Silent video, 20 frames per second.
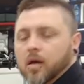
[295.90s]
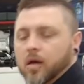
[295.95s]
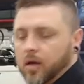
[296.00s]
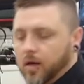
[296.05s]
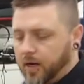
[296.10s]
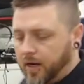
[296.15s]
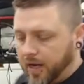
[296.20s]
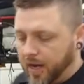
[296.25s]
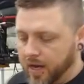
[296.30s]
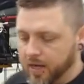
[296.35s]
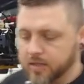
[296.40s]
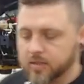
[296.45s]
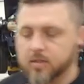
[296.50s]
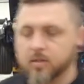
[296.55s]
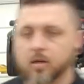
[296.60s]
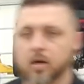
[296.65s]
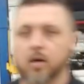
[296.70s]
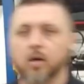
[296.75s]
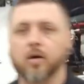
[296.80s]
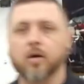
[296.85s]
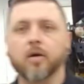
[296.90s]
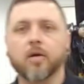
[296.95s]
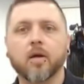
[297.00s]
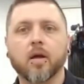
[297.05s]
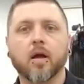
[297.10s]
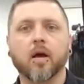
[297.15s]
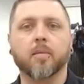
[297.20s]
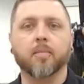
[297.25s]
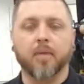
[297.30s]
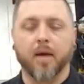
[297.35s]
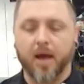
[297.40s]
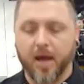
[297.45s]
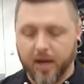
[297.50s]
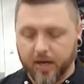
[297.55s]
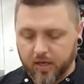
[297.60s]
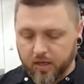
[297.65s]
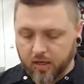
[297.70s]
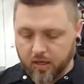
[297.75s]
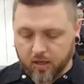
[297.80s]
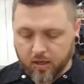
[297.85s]
All right, guys, so I'm back.
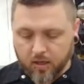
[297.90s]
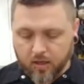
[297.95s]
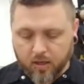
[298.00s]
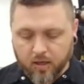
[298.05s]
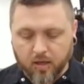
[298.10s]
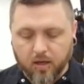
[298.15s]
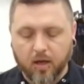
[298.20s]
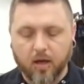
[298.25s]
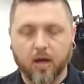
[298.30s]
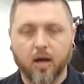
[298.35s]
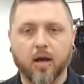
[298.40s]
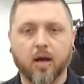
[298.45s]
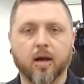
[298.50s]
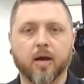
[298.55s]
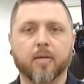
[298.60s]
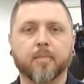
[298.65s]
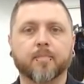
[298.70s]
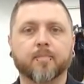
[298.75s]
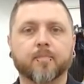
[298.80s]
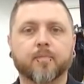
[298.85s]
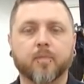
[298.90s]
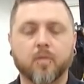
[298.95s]
Um,